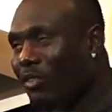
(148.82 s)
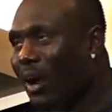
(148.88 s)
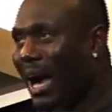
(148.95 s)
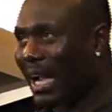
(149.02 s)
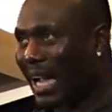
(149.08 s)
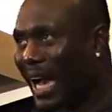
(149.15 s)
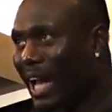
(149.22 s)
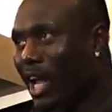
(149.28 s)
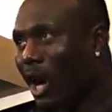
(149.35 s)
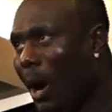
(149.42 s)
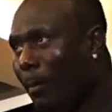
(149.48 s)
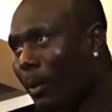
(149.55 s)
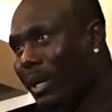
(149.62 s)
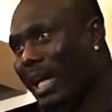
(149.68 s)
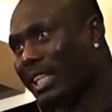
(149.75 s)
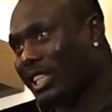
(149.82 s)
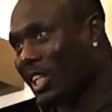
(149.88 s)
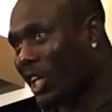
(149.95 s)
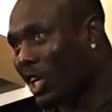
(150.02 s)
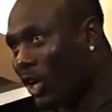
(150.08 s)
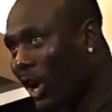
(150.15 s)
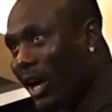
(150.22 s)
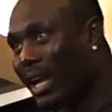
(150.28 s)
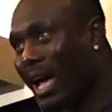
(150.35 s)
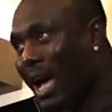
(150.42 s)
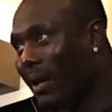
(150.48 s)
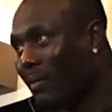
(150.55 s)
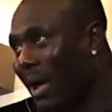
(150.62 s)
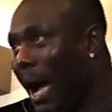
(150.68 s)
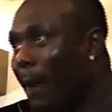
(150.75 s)
even when I got an opponent in the
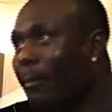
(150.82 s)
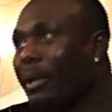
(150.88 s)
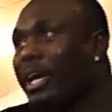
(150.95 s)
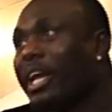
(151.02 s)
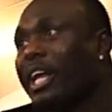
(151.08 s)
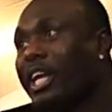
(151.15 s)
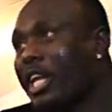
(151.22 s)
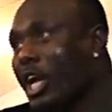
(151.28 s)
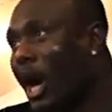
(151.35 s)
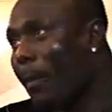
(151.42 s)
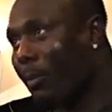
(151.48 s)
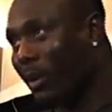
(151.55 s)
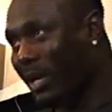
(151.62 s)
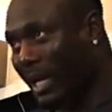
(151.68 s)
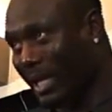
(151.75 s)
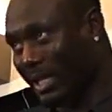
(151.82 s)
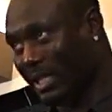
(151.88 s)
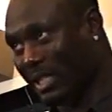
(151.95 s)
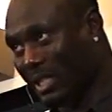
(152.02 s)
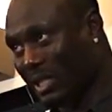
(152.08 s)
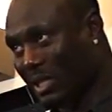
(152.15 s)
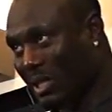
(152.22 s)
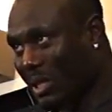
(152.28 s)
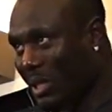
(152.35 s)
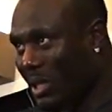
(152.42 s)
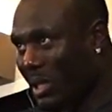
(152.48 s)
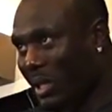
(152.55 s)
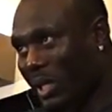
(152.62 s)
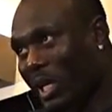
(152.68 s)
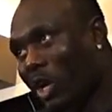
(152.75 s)
corner, I'm hitting the opponent.
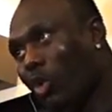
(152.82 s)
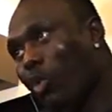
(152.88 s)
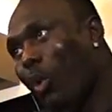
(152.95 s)
He